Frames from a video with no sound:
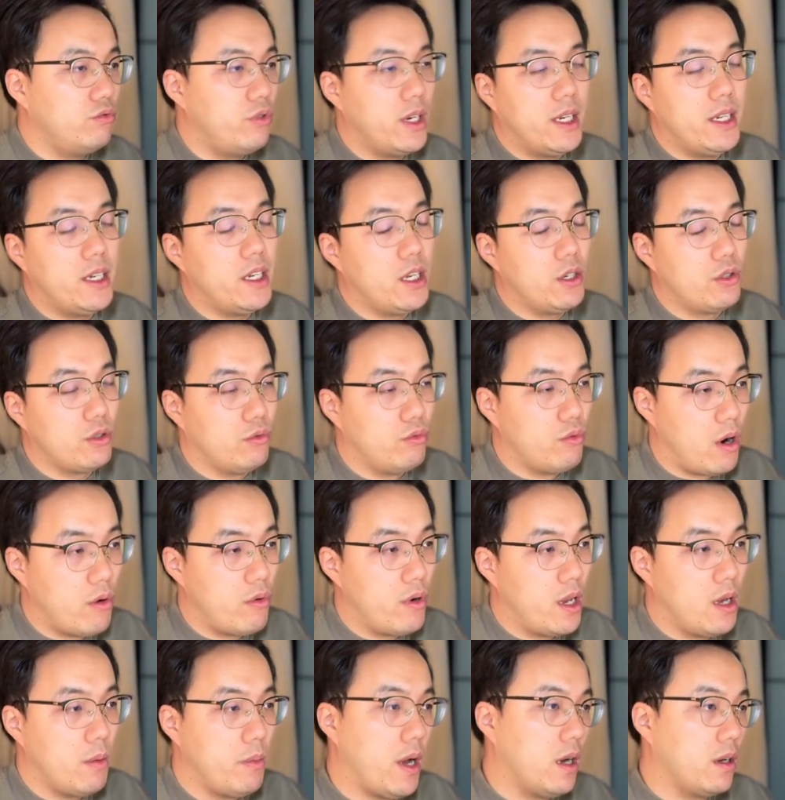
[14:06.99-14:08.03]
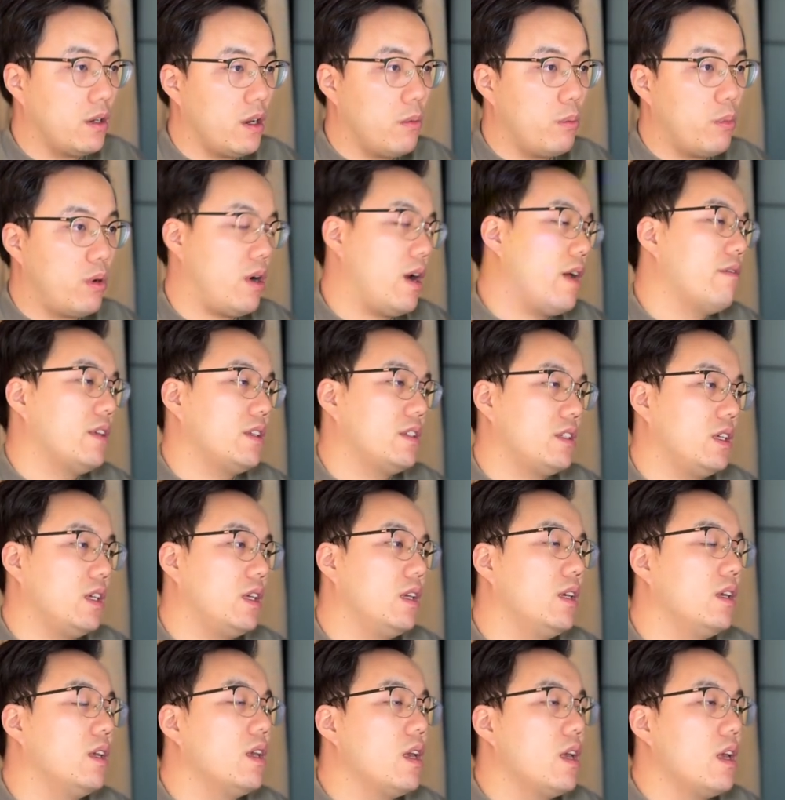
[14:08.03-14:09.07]
really need to worry about your
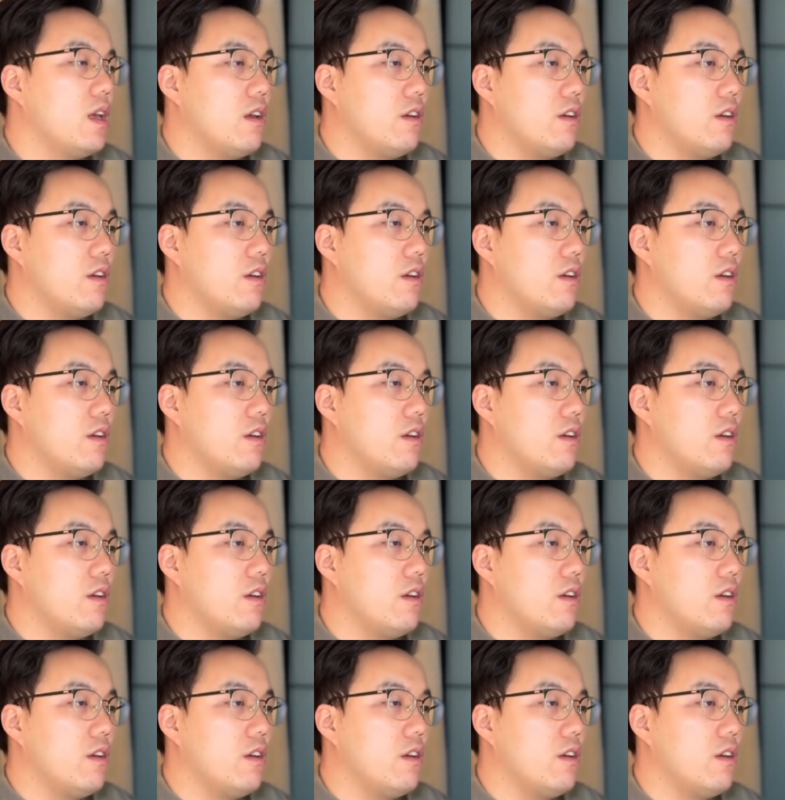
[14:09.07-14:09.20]
privacy.